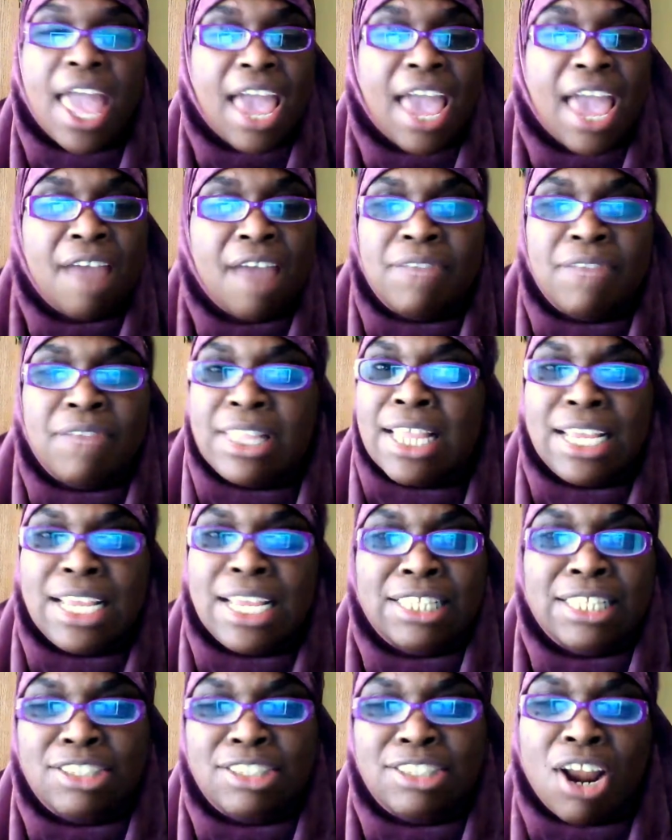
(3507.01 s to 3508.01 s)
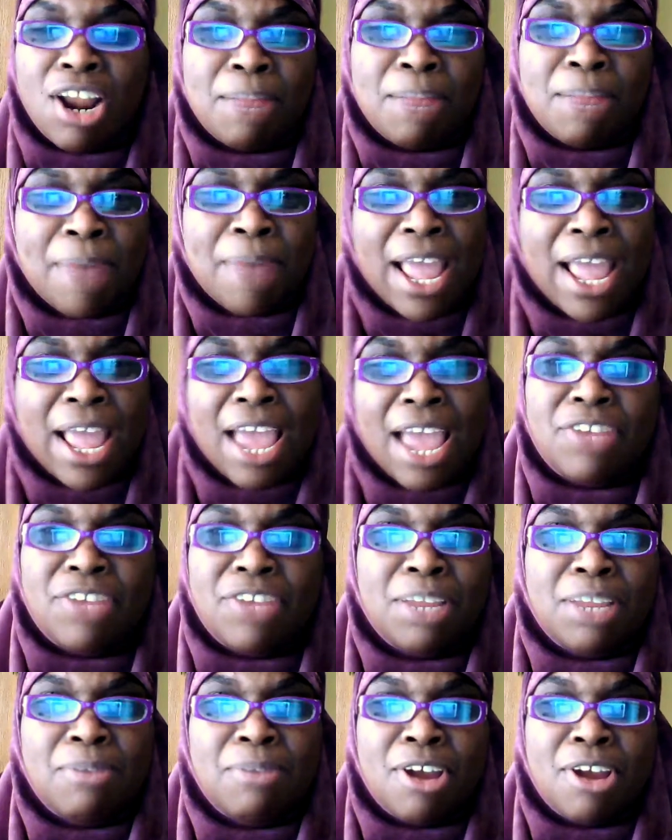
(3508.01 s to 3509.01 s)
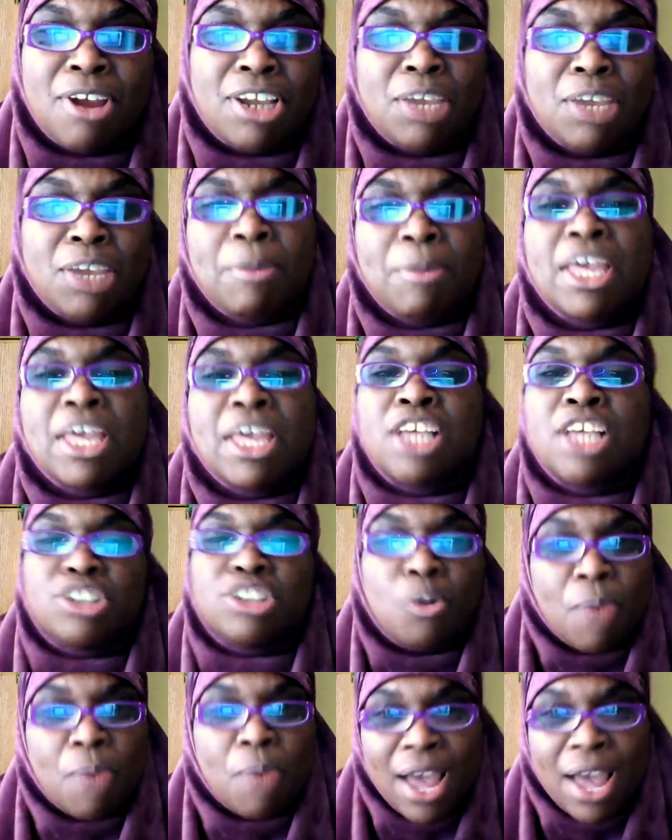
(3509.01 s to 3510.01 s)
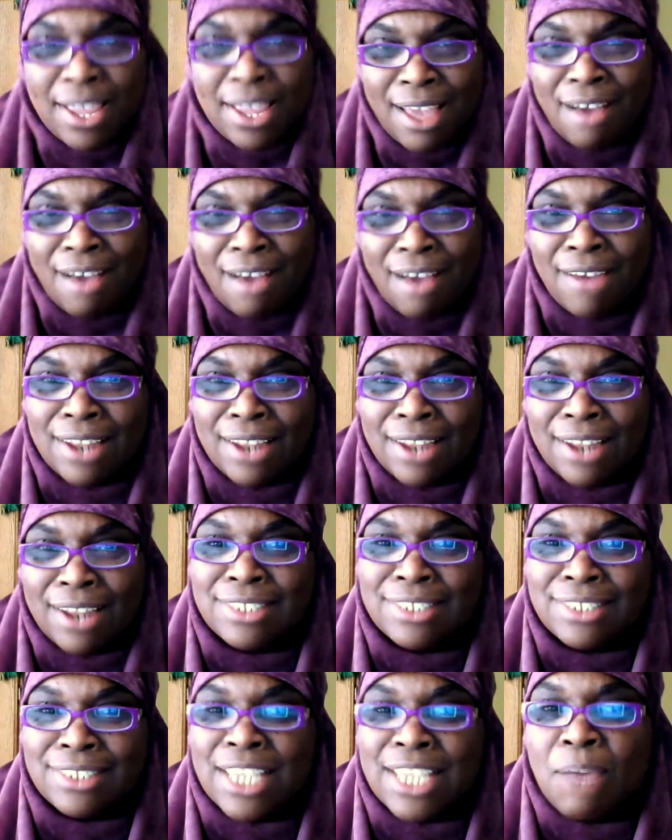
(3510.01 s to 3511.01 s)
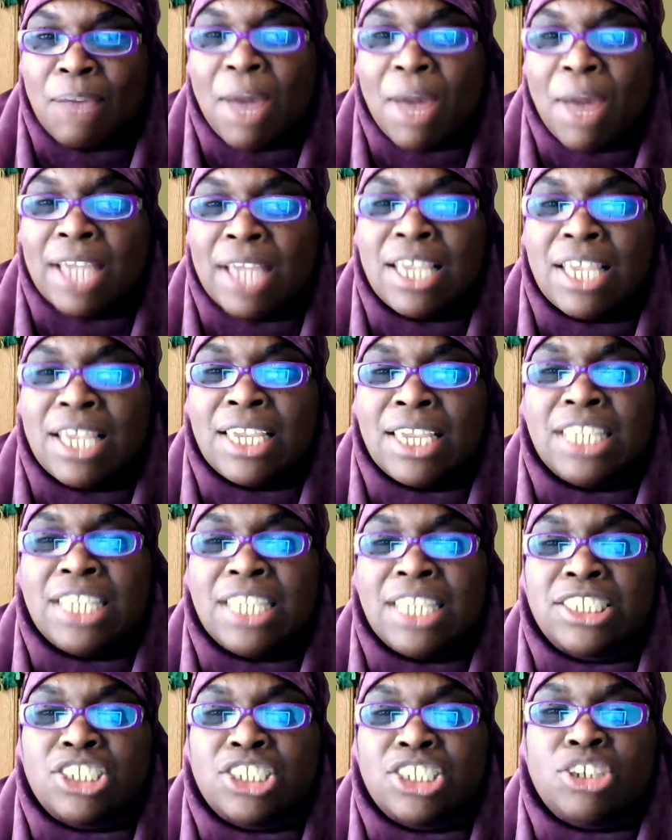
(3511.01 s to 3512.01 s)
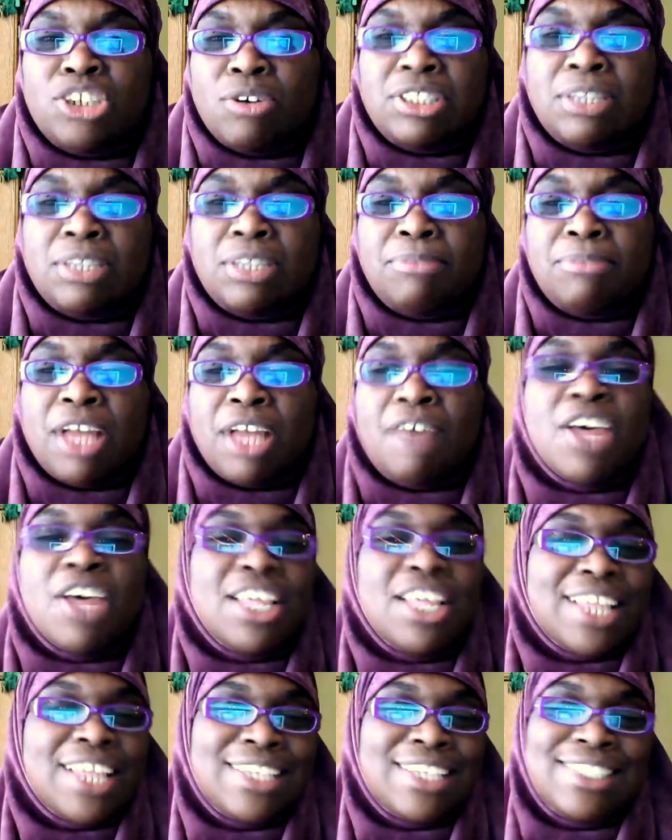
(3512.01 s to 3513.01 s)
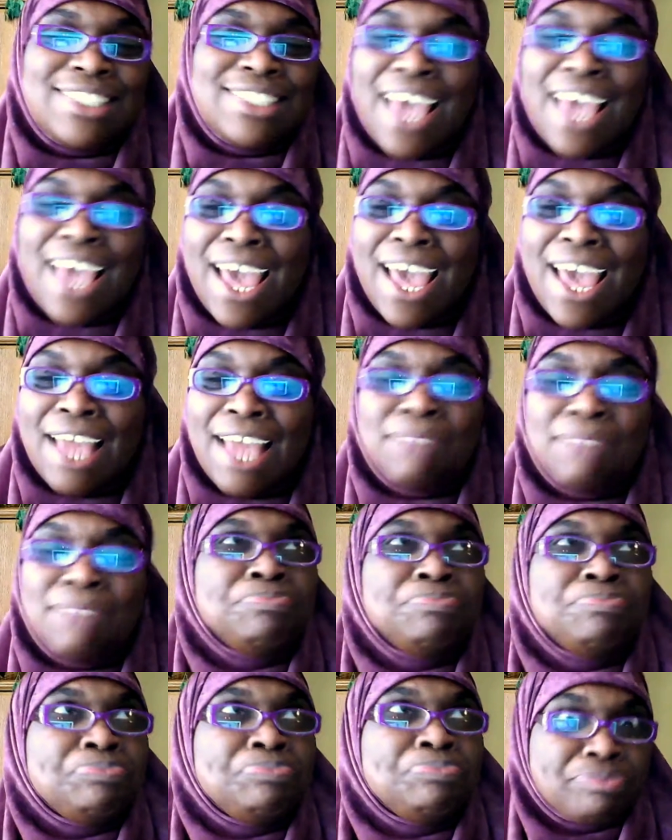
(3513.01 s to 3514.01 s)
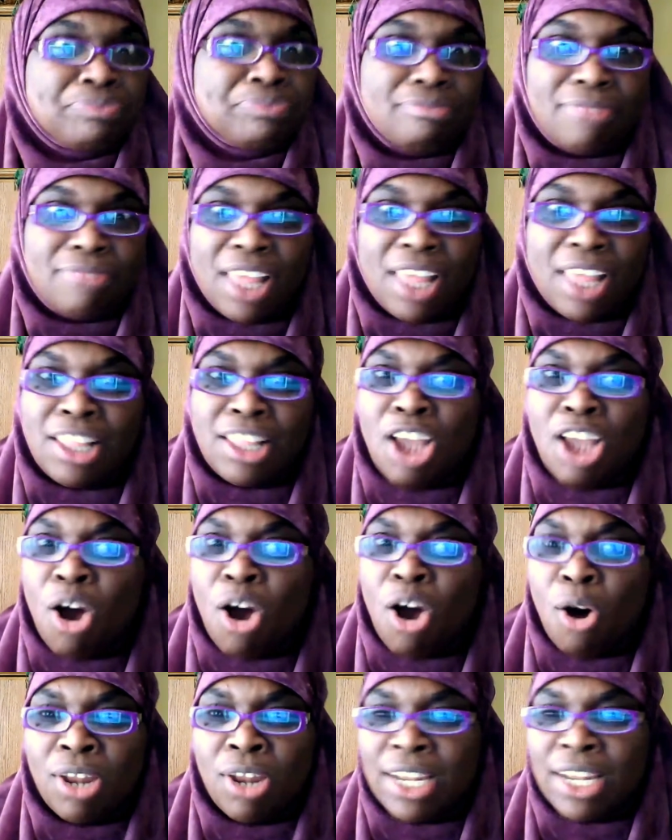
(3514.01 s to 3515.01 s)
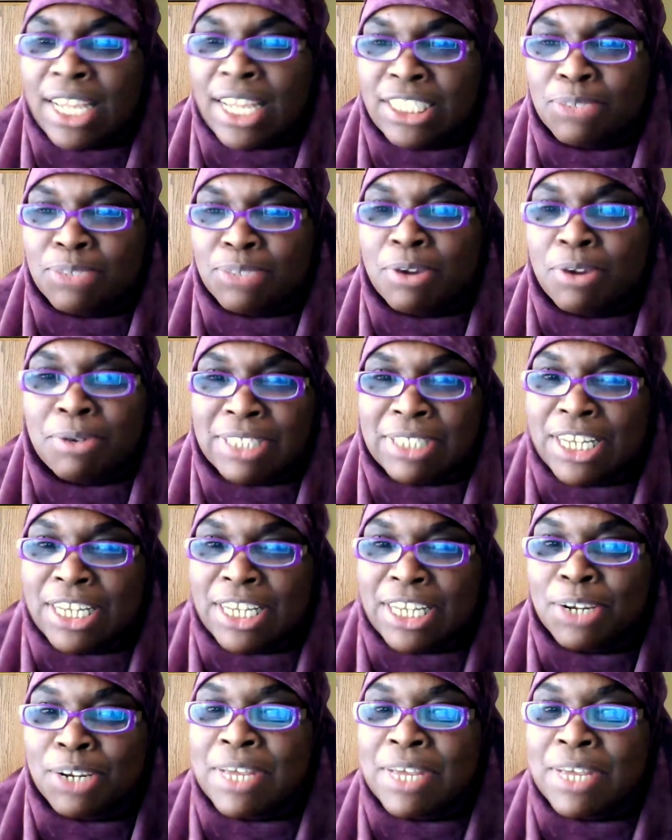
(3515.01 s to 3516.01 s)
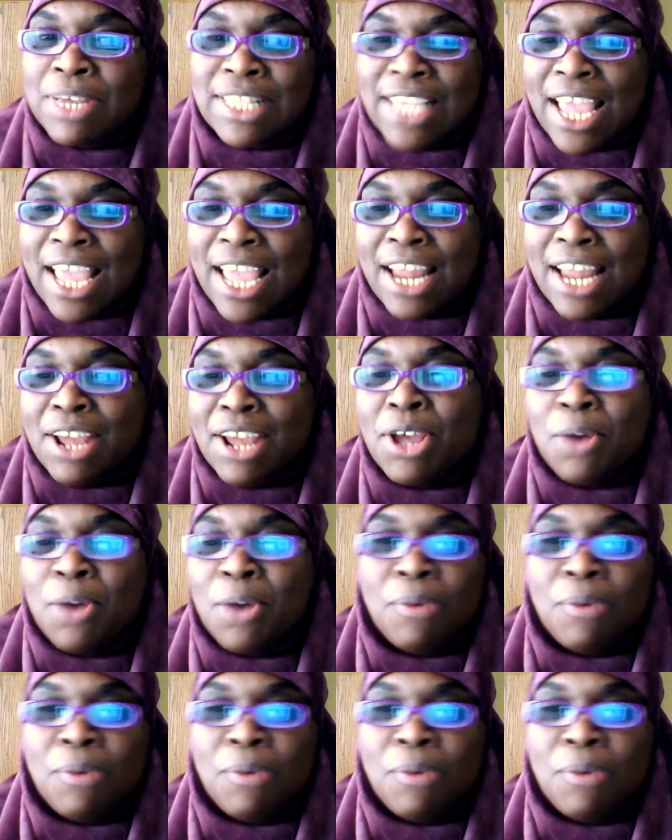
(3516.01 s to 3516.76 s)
Everything is started by African American women. So why y'all can't just show us some love? They just had the whole election. Where was it, in Louisiana?